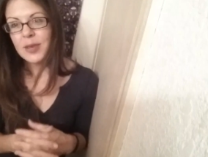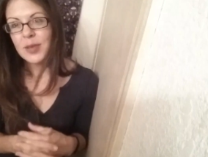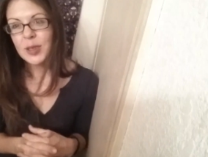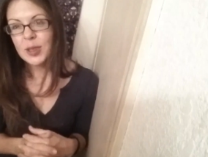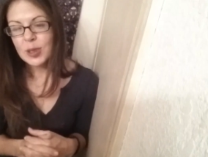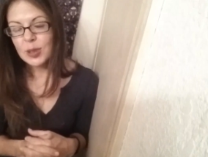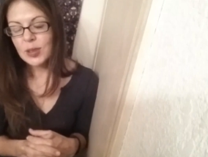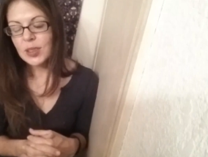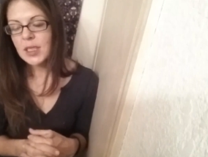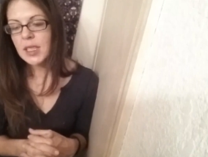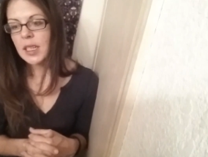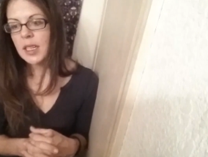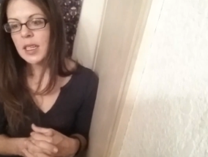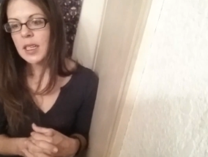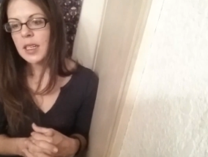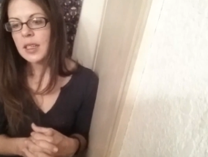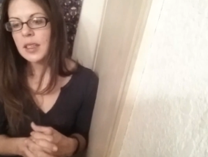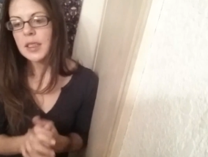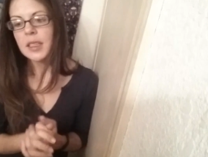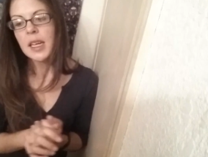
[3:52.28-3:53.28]
foods.
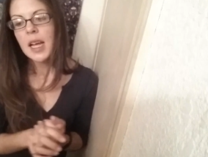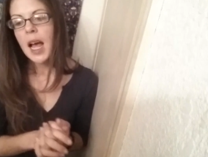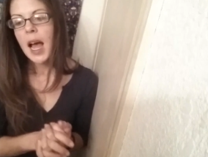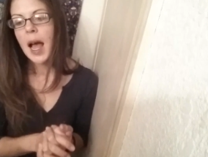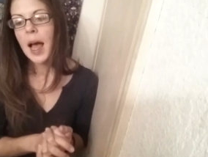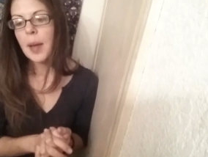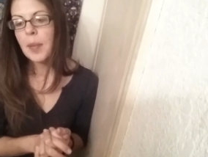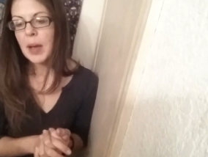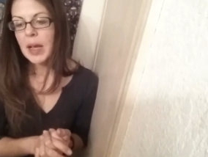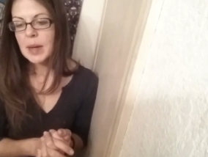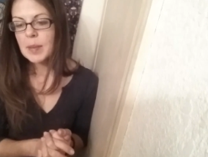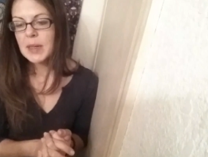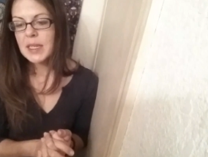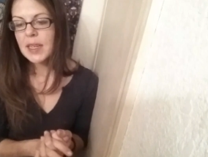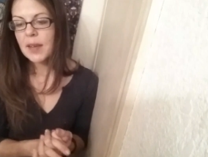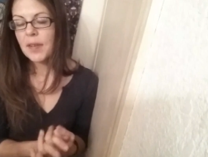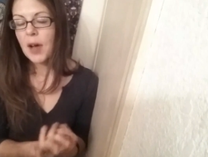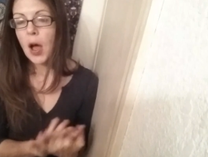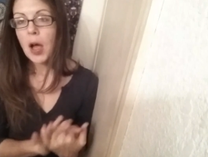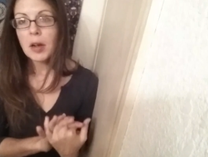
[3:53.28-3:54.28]
Ugh, I'm making
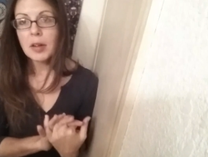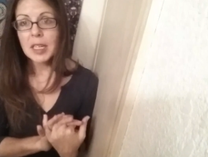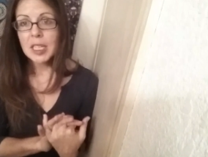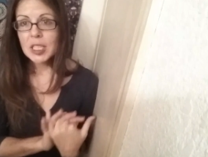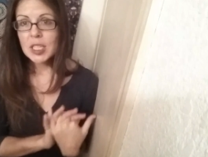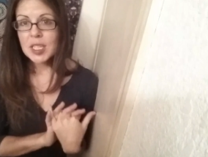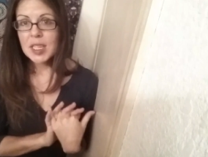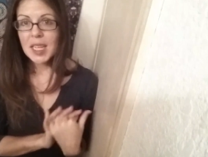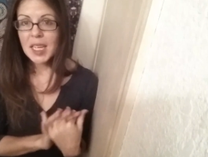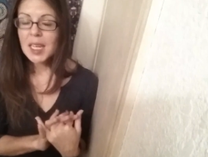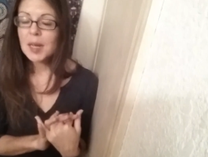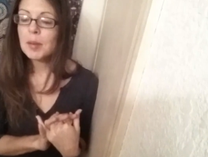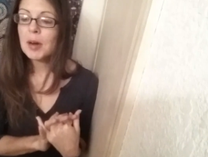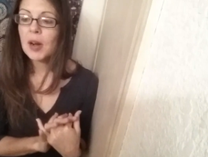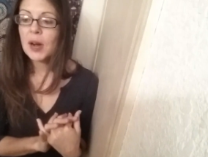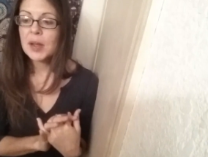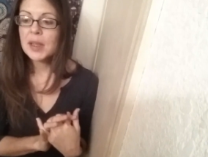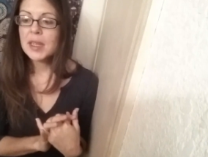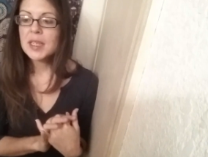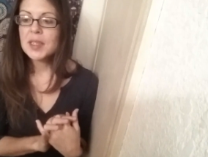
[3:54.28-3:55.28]
myself hungry just thinking
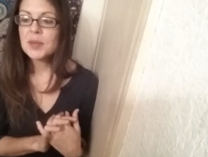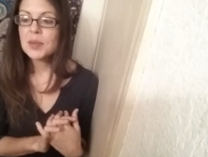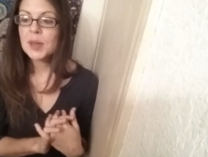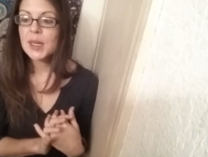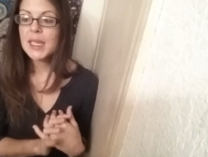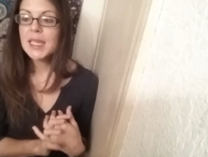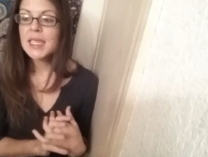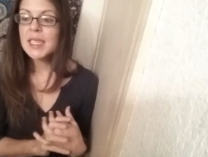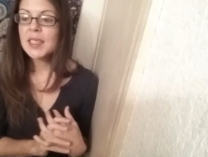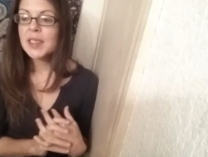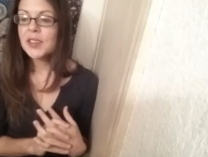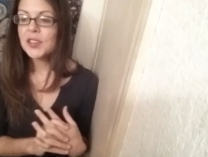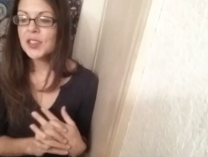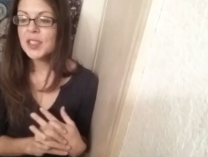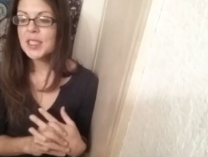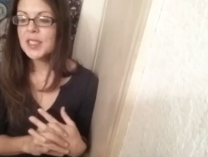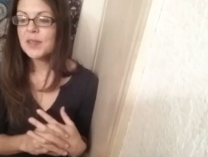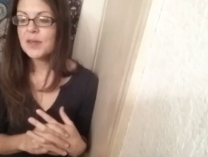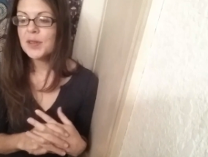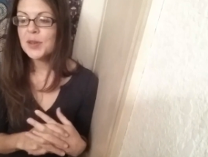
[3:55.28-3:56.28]
about all these really
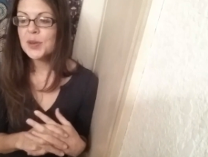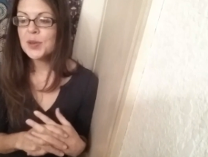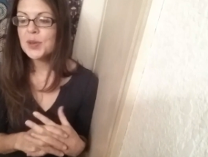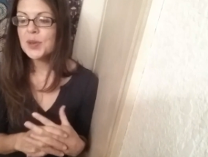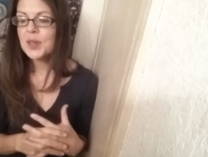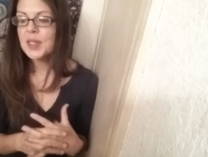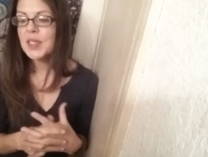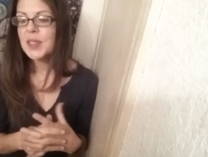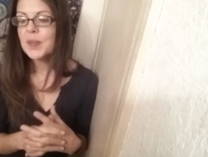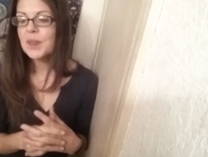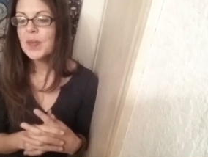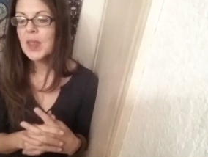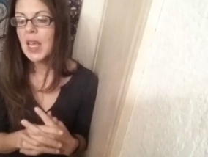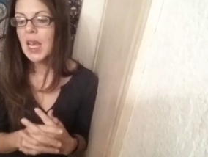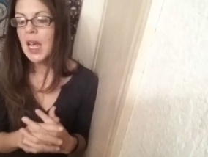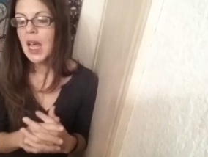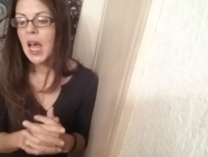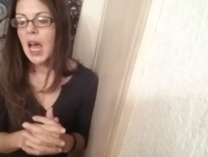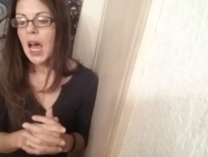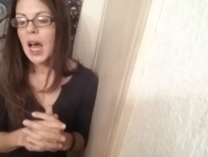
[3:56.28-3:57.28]
delicious foods.
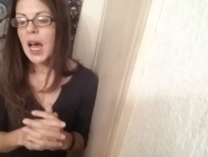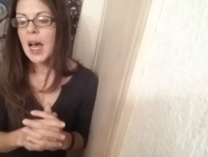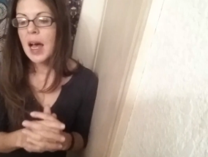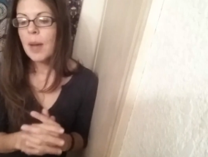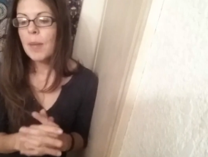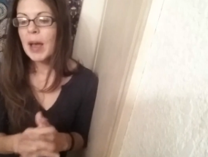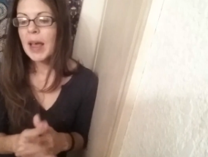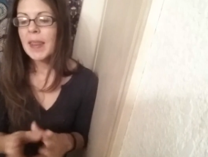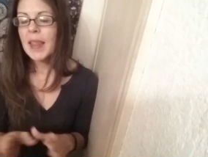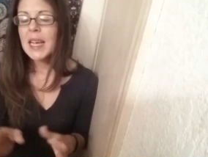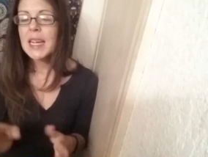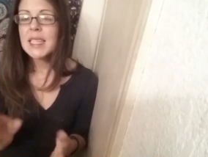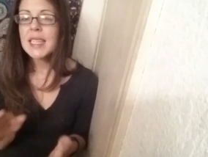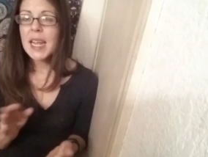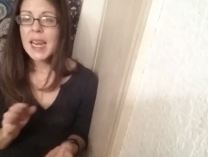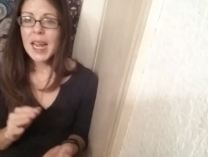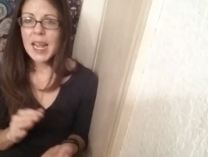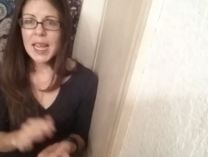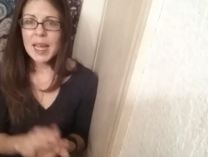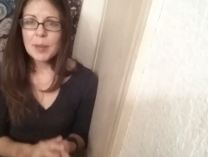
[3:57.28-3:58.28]
Um, and like I
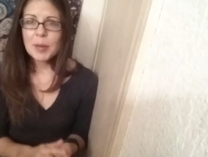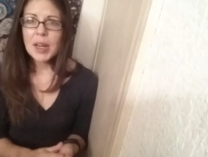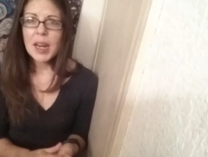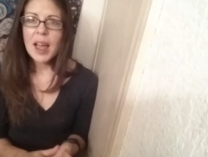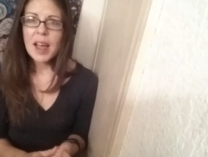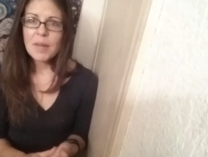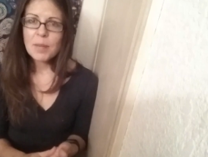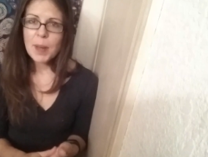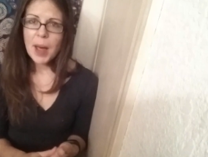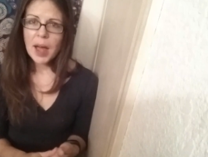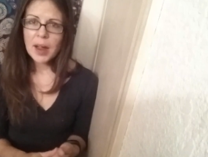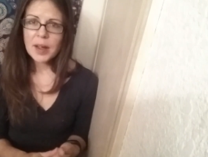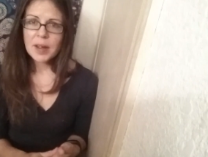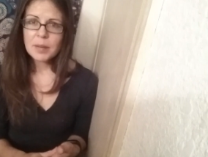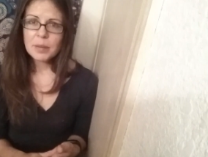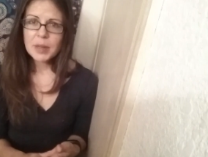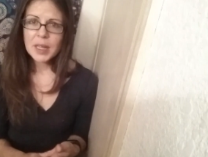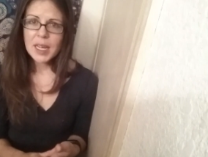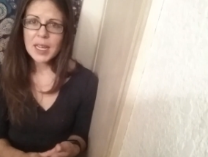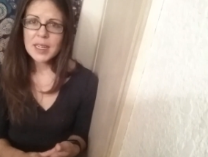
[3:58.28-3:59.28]
said, I am going to have
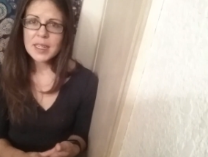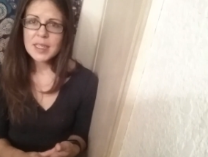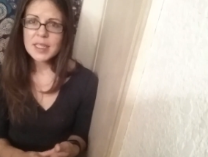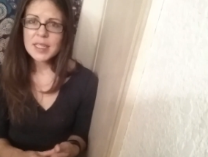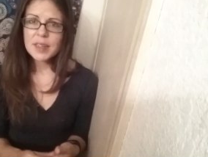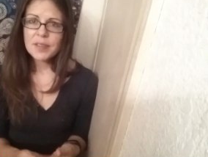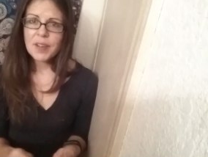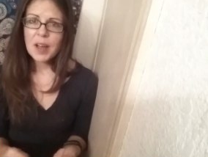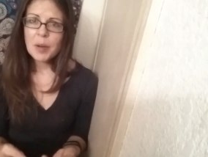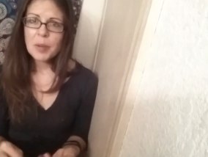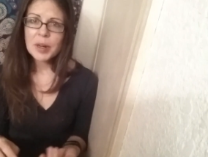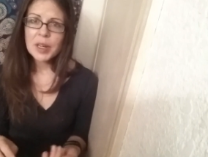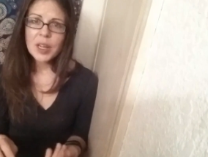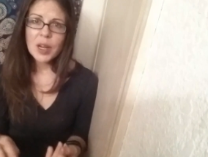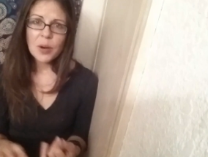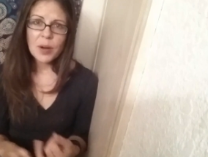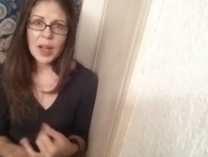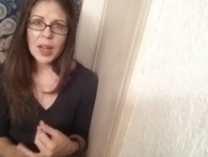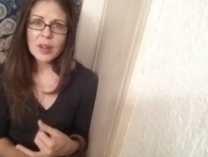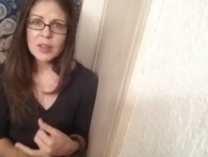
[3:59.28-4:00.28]
backup plans. If I want to
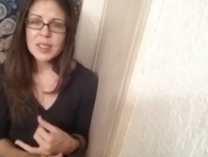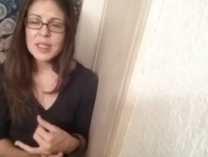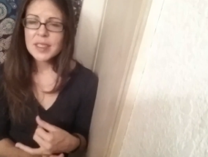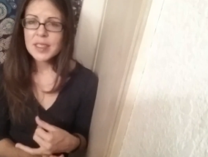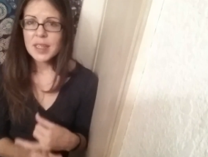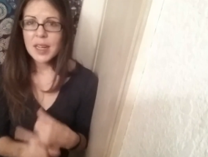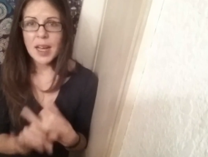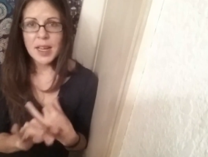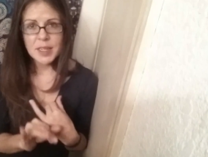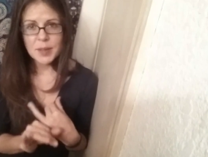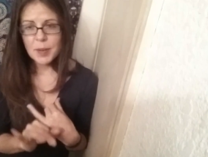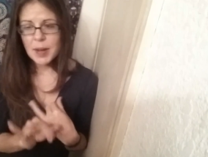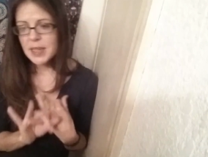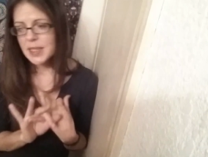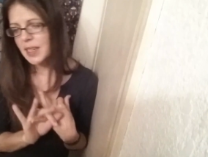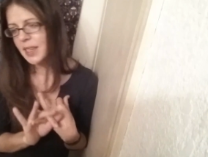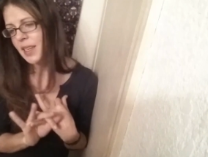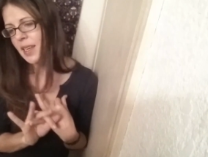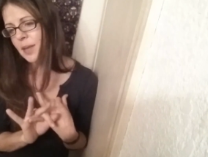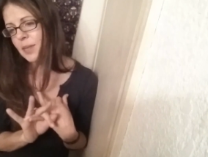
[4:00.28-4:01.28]
go out to Thai
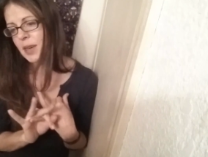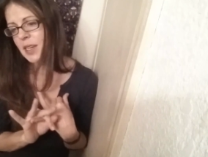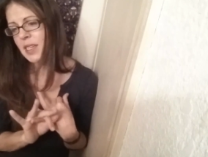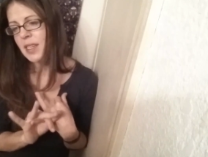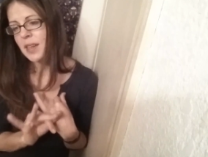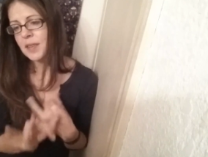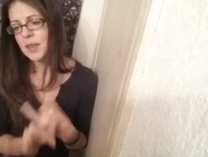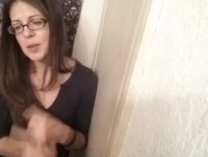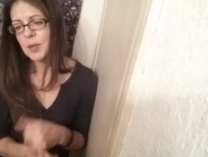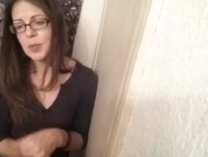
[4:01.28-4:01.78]
Spice and get myself